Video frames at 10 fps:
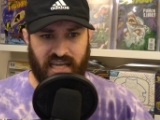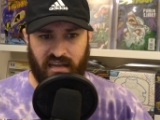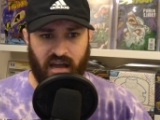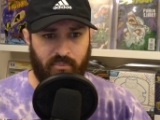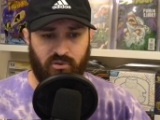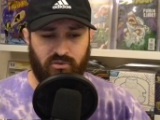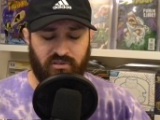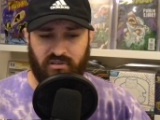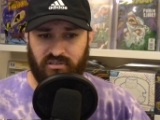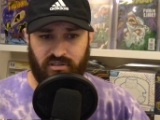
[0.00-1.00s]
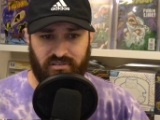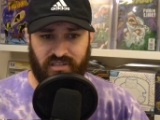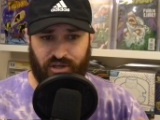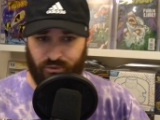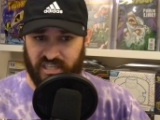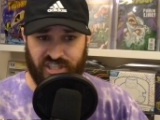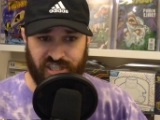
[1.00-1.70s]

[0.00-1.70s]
like a couple like green